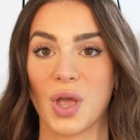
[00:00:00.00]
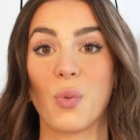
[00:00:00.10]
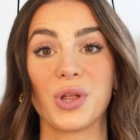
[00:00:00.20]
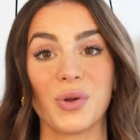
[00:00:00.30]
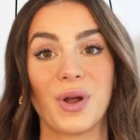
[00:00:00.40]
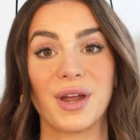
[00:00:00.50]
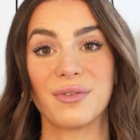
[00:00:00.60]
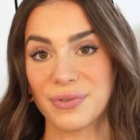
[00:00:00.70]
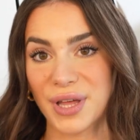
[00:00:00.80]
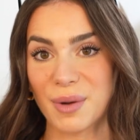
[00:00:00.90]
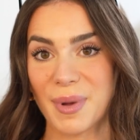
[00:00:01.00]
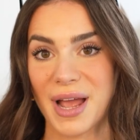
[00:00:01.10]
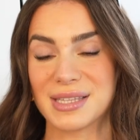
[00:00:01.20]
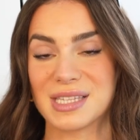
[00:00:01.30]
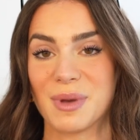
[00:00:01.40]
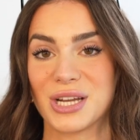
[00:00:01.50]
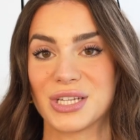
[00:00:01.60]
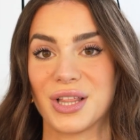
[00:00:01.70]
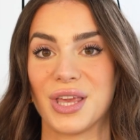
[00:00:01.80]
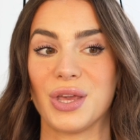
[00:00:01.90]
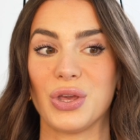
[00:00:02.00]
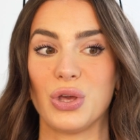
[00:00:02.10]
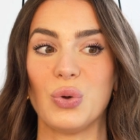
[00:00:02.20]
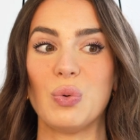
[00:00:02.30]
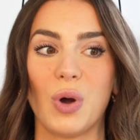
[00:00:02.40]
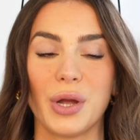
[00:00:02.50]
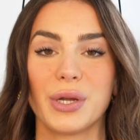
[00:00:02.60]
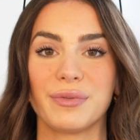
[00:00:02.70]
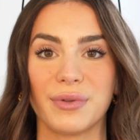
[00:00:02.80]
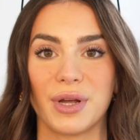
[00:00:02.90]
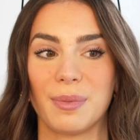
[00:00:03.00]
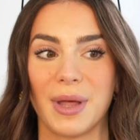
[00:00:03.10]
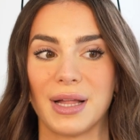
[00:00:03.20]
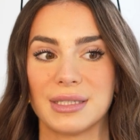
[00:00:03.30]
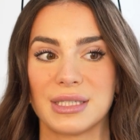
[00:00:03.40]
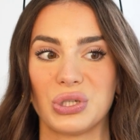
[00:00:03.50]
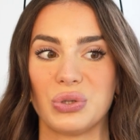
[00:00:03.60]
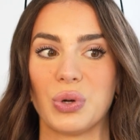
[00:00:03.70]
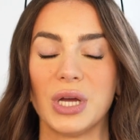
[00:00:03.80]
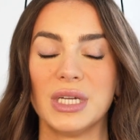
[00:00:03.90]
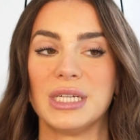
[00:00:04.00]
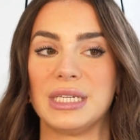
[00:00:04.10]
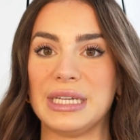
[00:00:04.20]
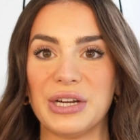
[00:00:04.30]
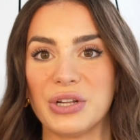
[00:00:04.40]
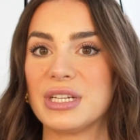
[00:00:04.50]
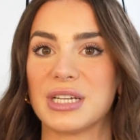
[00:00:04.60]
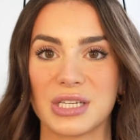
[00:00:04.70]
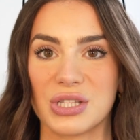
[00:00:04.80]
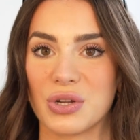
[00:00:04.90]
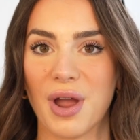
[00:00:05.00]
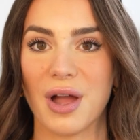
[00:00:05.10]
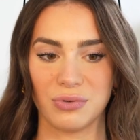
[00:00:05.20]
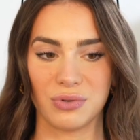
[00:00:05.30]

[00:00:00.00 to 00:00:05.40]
When you're wearing flare pants especially, you want your flare pants to nearly touch the ground.